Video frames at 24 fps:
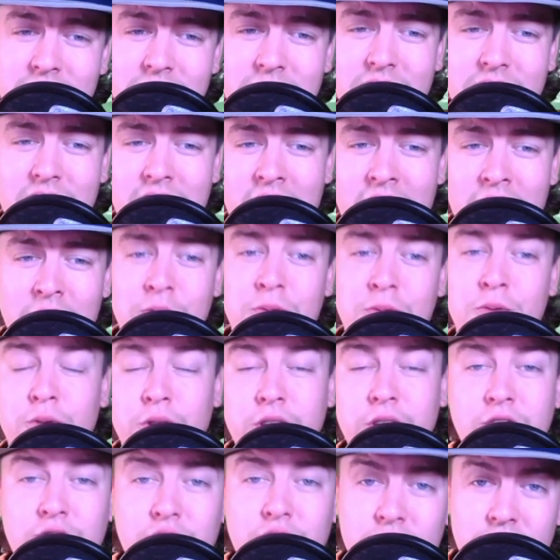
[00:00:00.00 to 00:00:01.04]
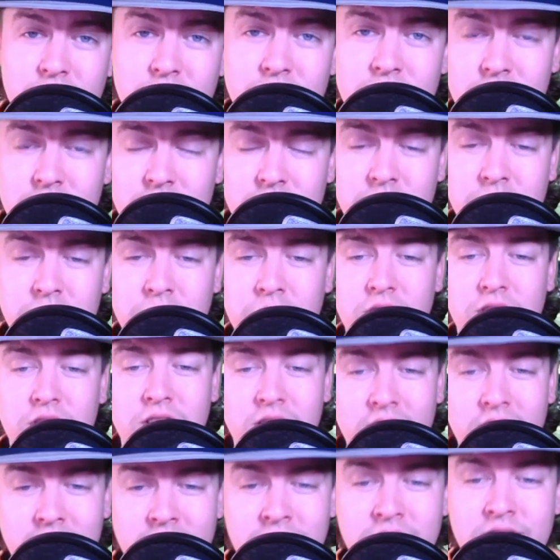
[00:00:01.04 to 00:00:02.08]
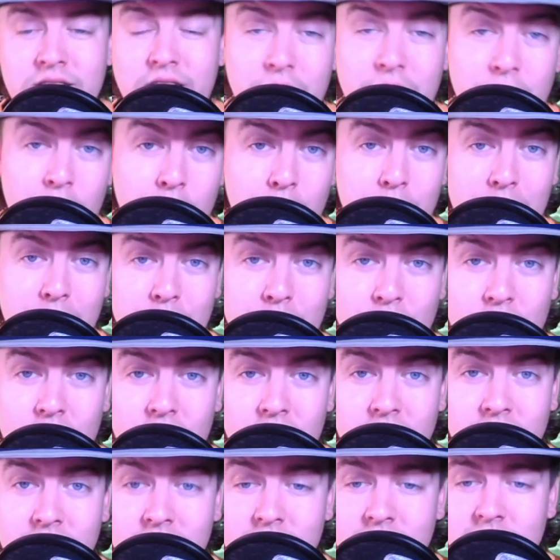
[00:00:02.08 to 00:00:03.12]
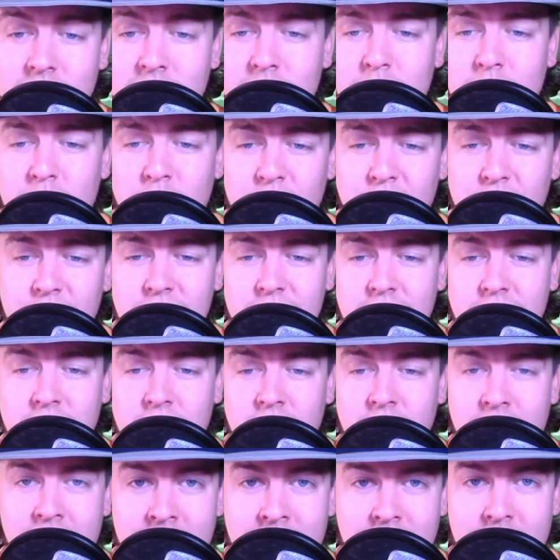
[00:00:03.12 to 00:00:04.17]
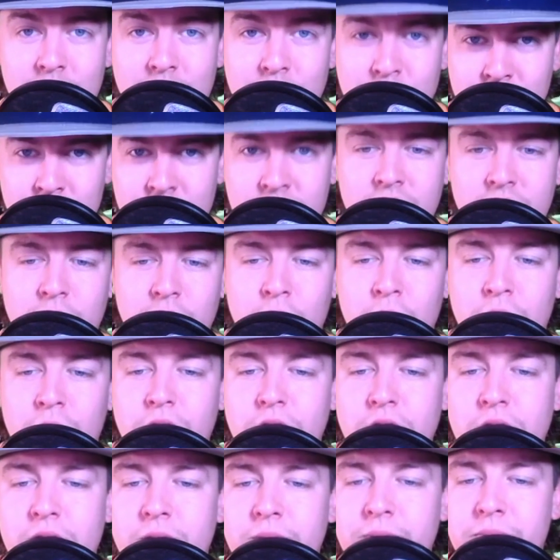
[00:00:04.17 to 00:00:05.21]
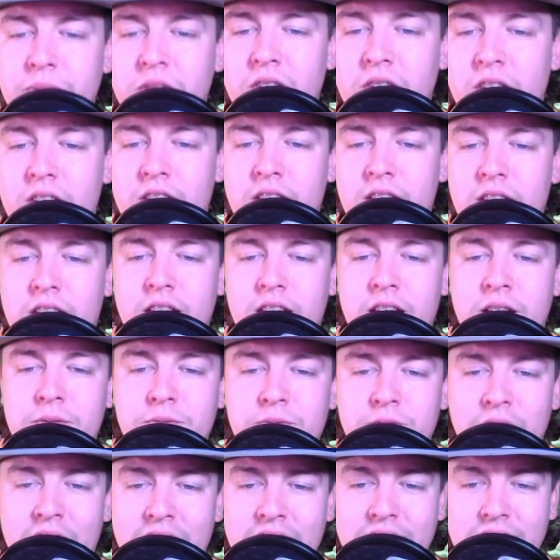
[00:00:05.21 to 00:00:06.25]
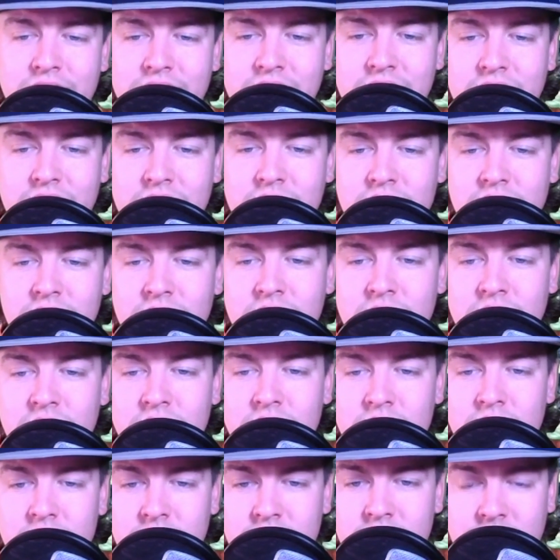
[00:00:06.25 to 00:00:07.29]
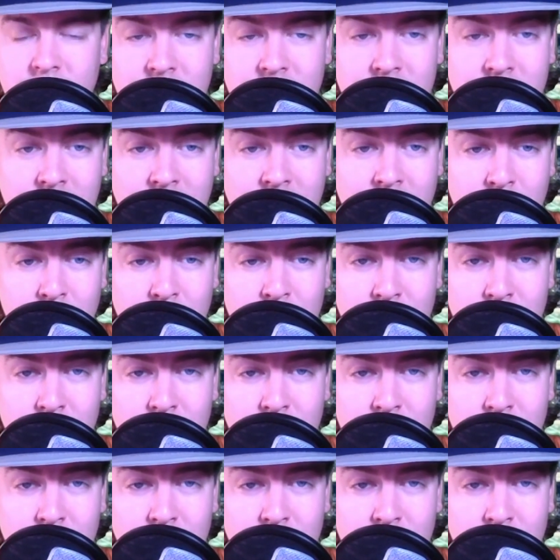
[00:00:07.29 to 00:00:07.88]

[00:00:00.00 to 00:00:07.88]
out of reach for the Titans. I hope I'm wrong, but we'll say hit. We'll say over. And finally, the team with